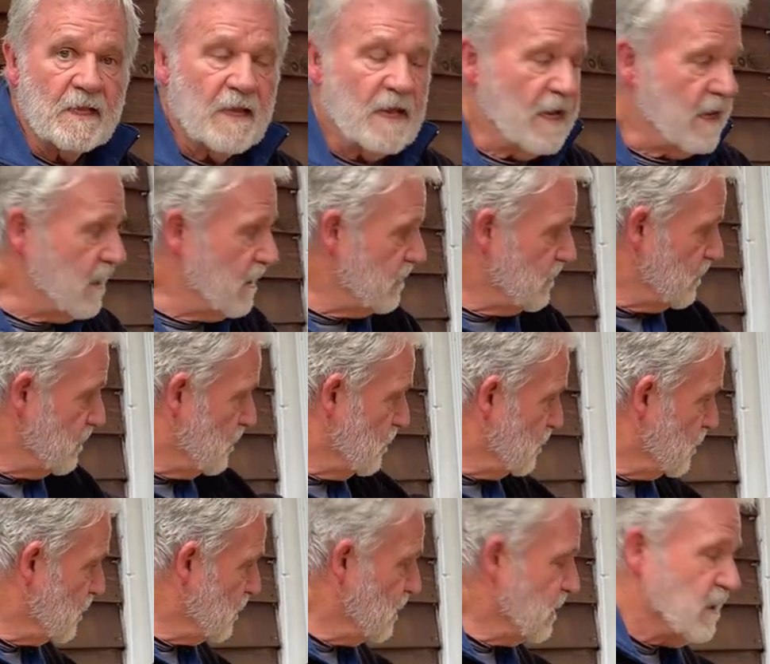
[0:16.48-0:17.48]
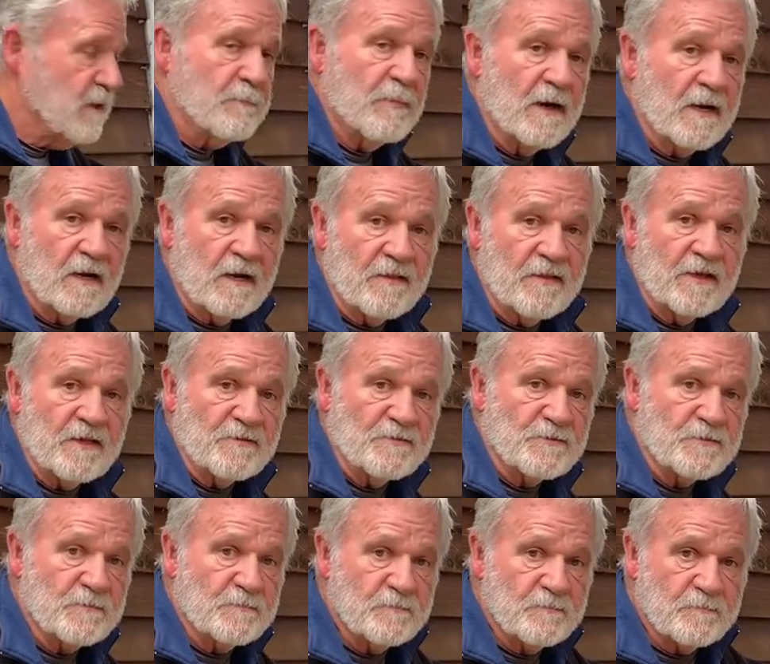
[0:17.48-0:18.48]
And you're going to need a bottle of
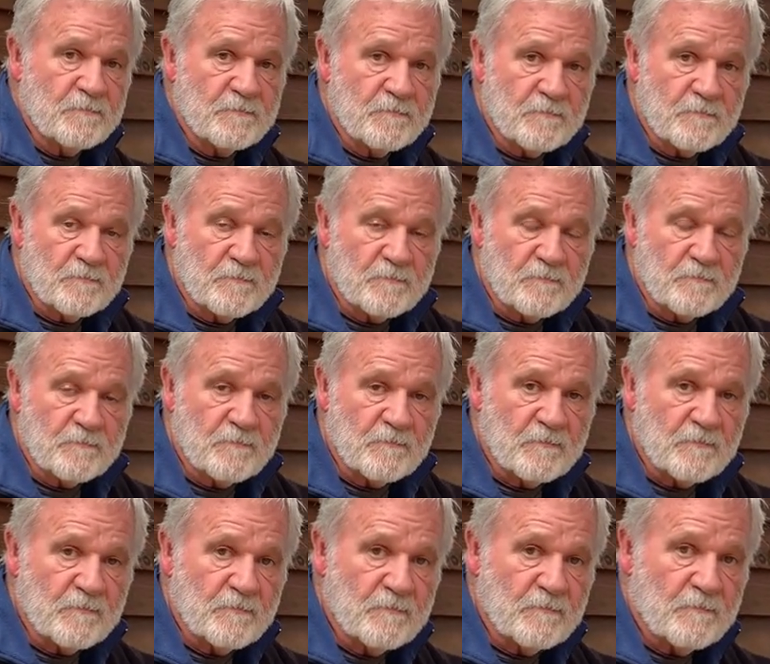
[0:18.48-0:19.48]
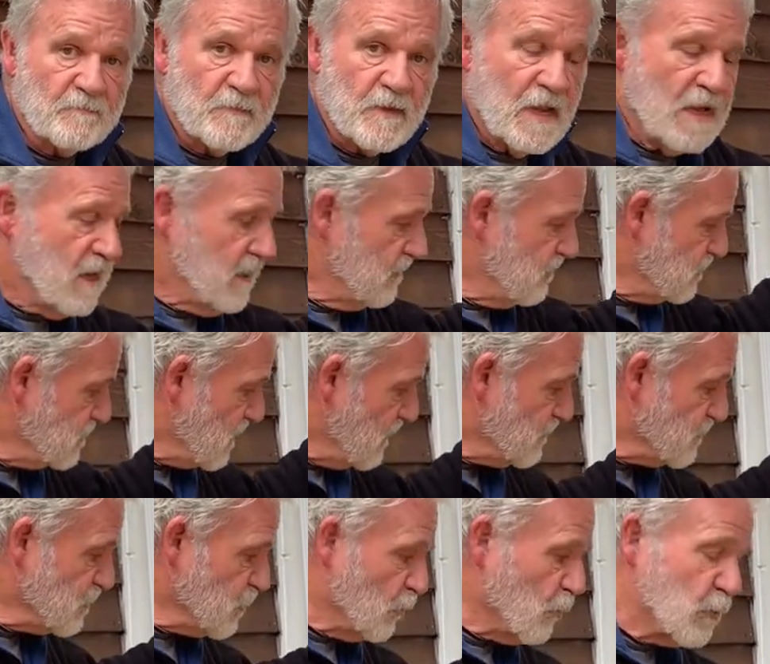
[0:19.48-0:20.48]
this. In this
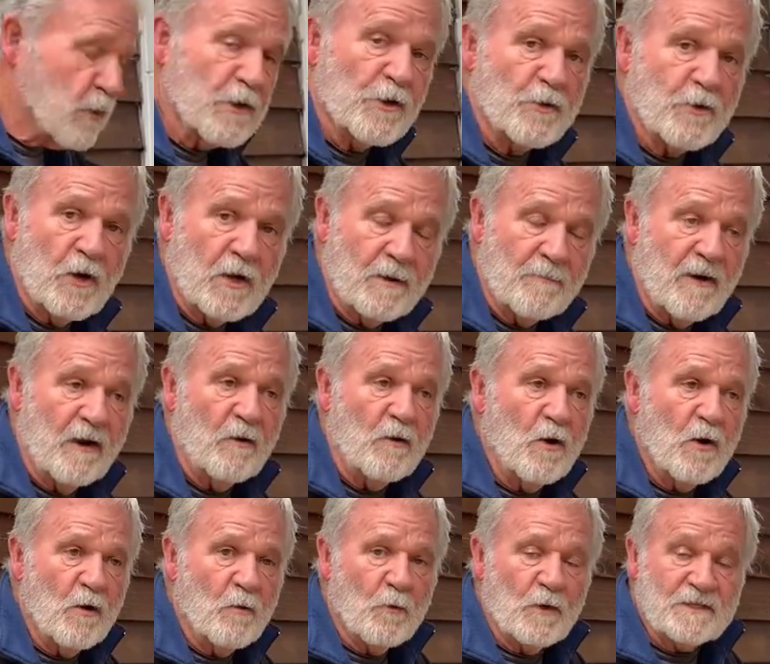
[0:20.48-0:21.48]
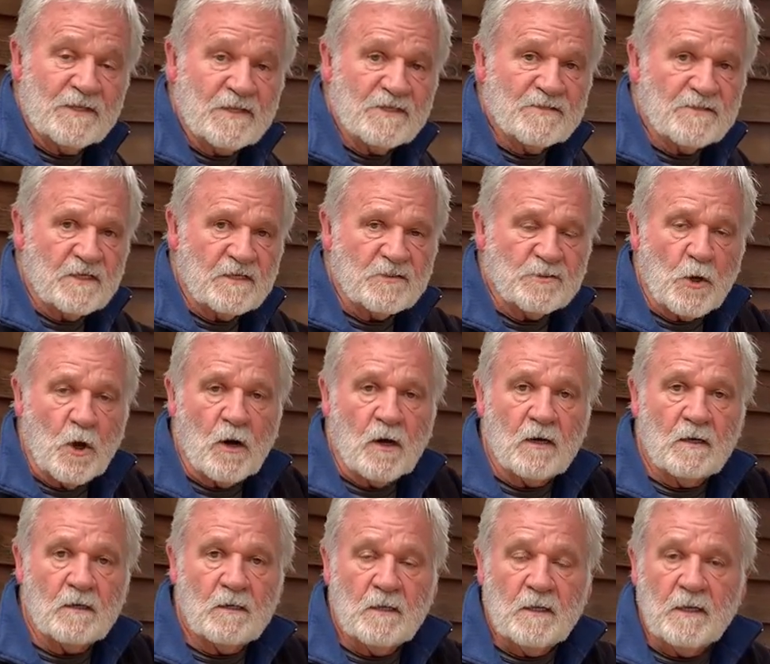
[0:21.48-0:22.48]
episode, we're going to talk about what these things
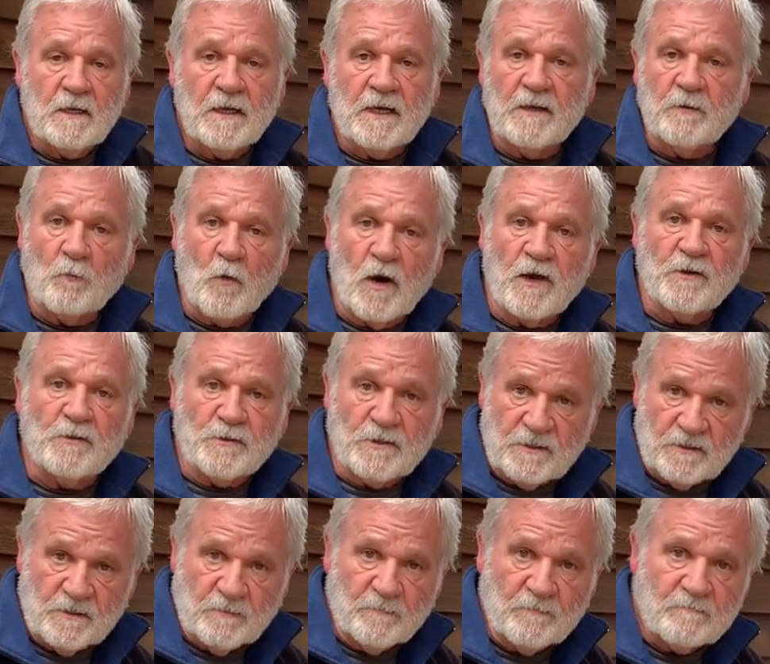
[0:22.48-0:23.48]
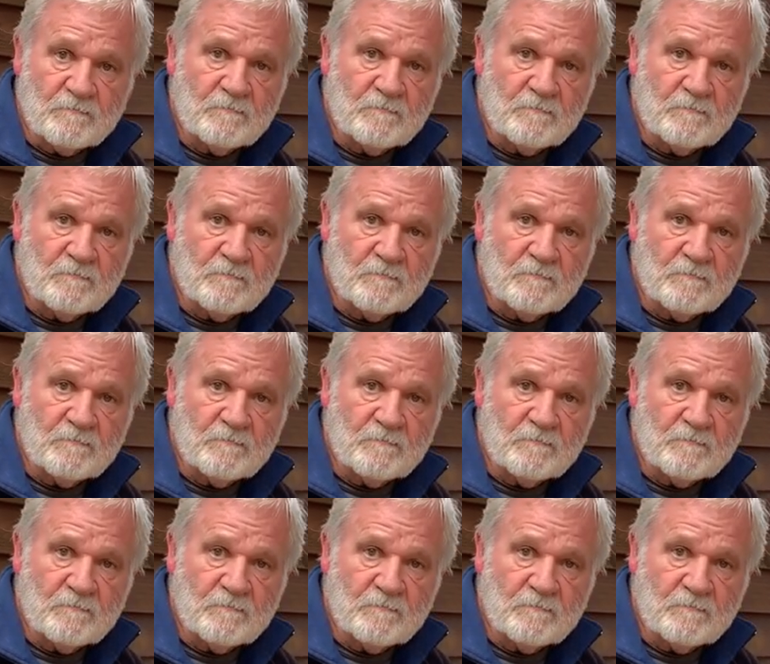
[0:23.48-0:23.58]
are and why you need them.